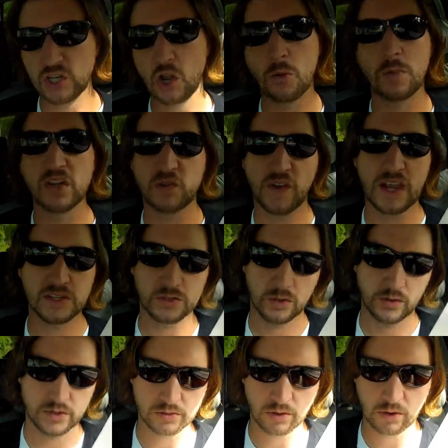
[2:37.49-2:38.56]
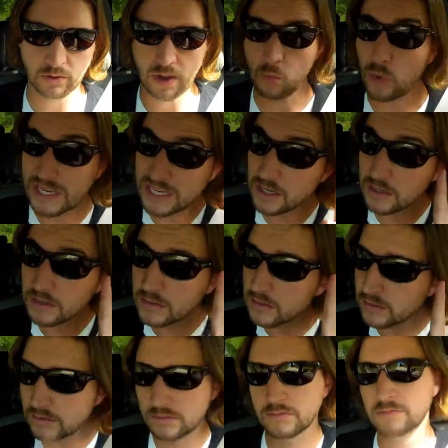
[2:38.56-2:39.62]
go much faster on this road. We didn't
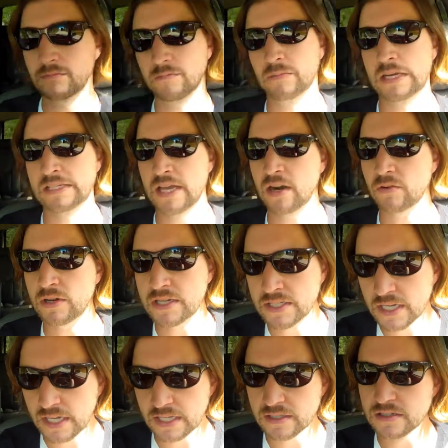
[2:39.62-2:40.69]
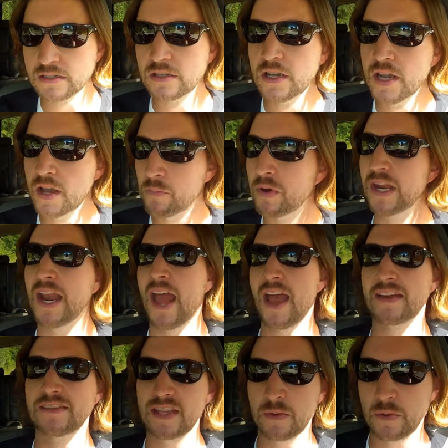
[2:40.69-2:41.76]
because I don't need tickets, but it
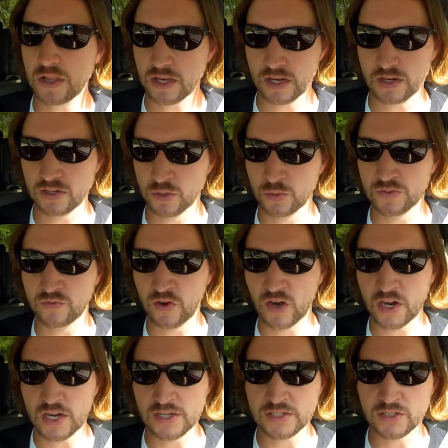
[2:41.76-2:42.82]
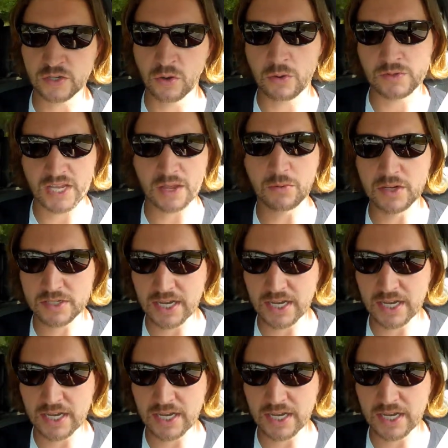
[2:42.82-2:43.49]
has the ability to. It was very easy to. I was able to